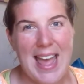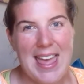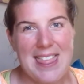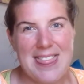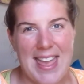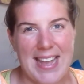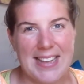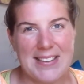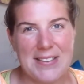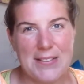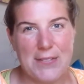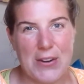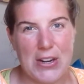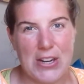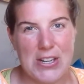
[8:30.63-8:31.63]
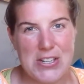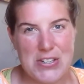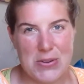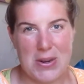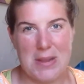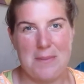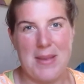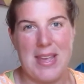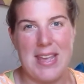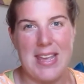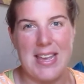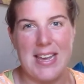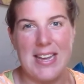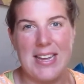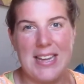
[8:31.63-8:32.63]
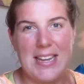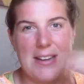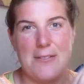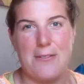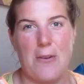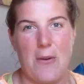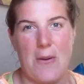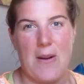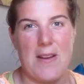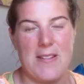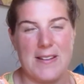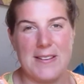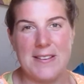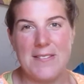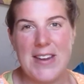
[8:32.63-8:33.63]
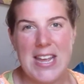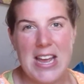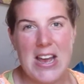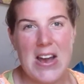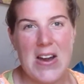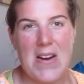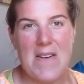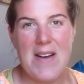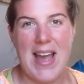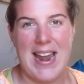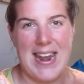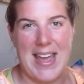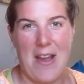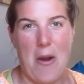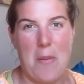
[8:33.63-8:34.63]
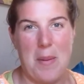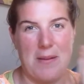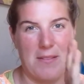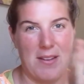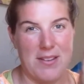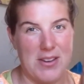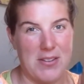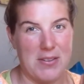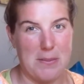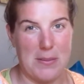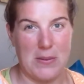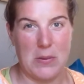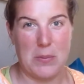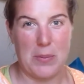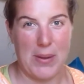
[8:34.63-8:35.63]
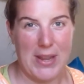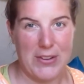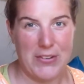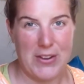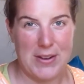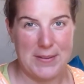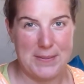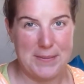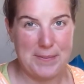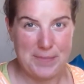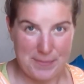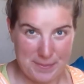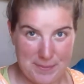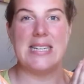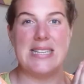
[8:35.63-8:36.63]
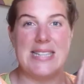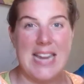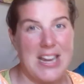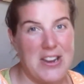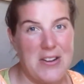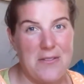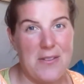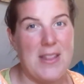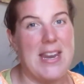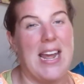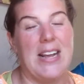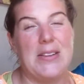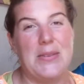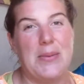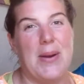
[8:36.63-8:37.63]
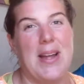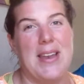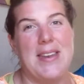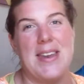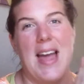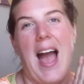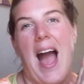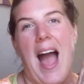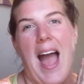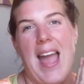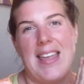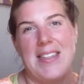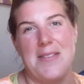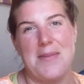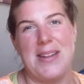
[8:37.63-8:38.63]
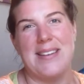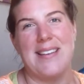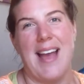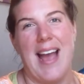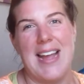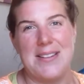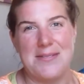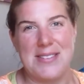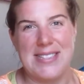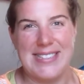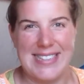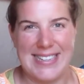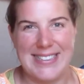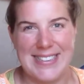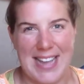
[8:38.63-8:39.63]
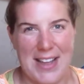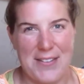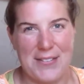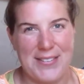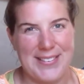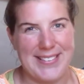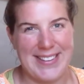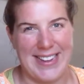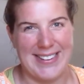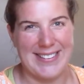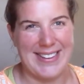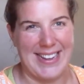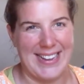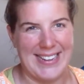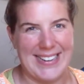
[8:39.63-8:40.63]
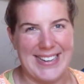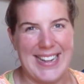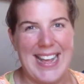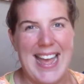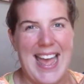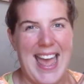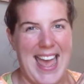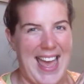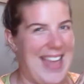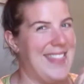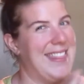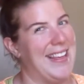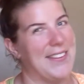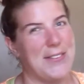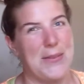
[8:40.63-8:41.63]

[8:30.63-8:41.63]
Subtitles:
Thanks for joining me for this video, and I hope I've given you some inspiration. Stay tuned for the next one. In the meantime, stay safe, stay sane, and thanks for